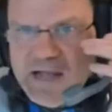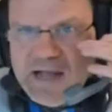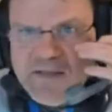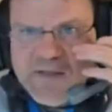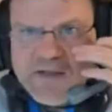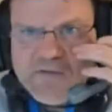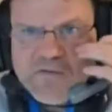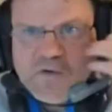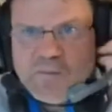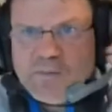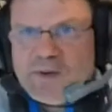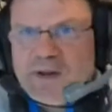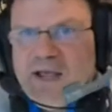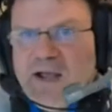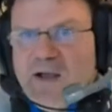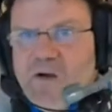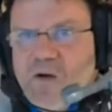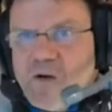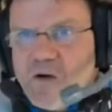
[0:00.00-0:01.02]
I think they're
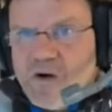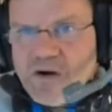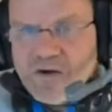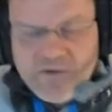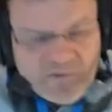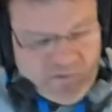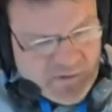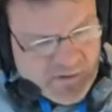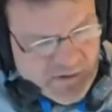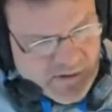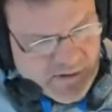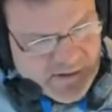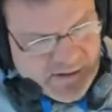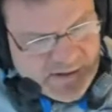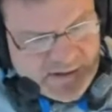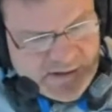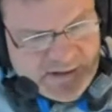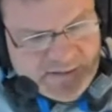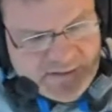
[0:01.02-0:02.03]
playing harder.
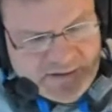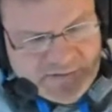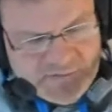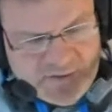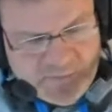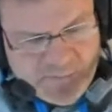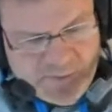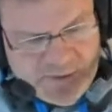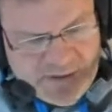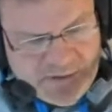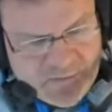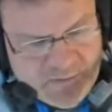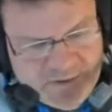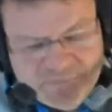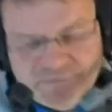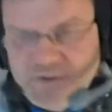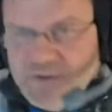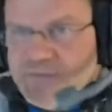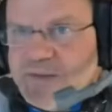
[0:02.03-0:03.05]
I think they played
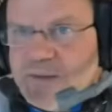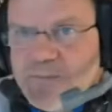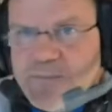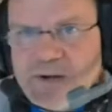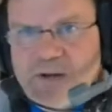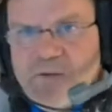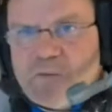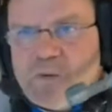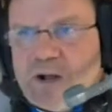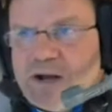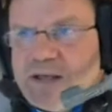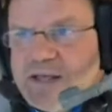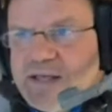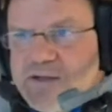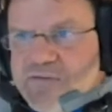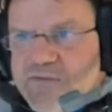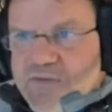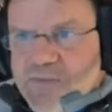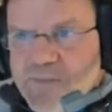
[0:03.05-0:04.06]
well. Thought they played well
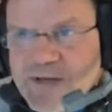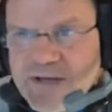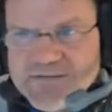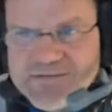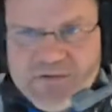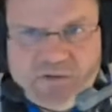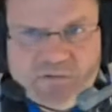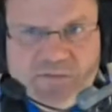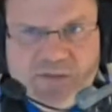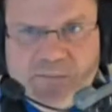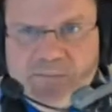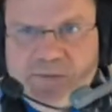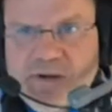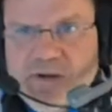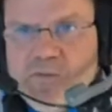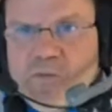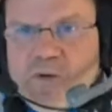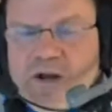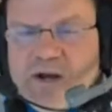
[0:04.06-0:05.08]
against the Bucs. Thought they
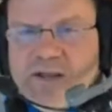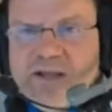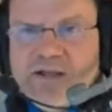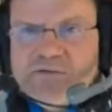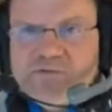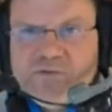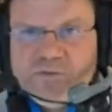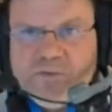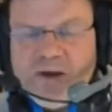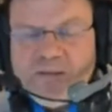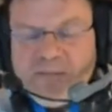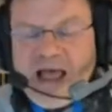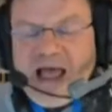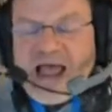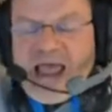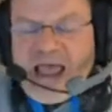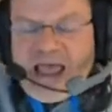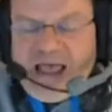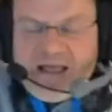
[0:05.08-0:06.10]
played well against the Rams.
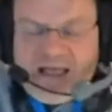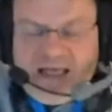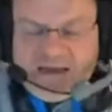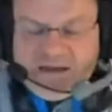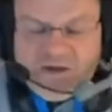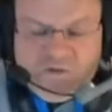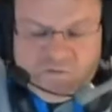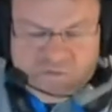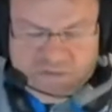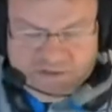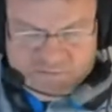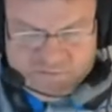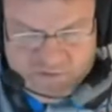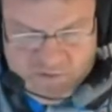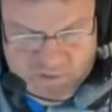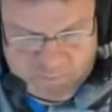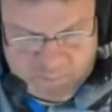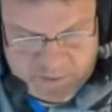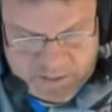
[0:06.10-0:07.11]
I do think
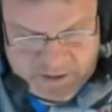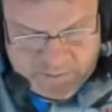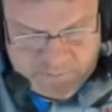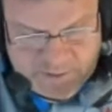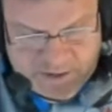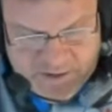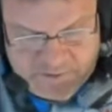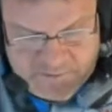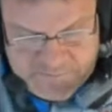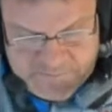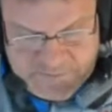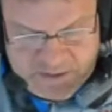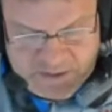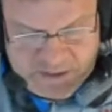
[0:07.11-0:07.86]
they are playing better.